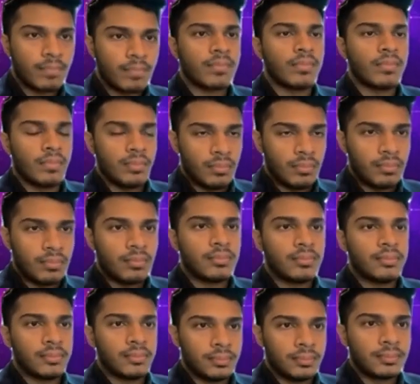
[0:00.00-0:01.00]

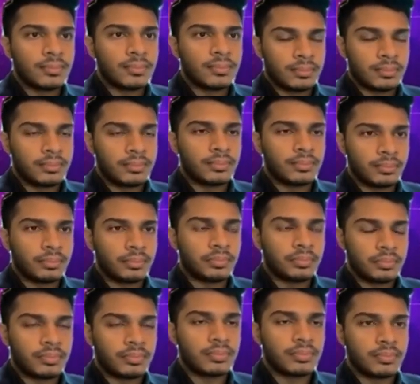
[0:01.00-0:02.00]

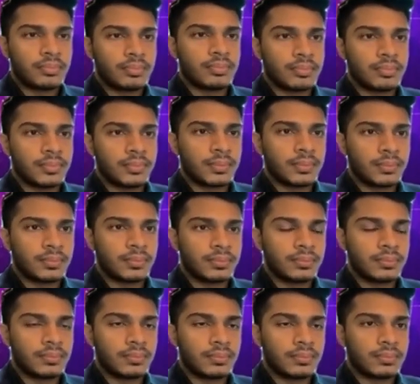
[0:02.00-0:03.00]

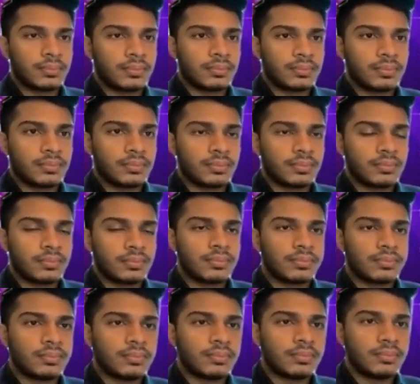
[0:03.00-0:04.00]

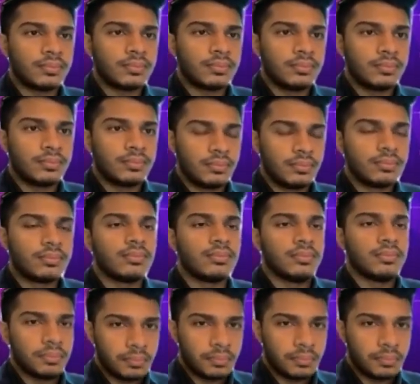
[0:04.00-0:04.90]
This person isn't speaking.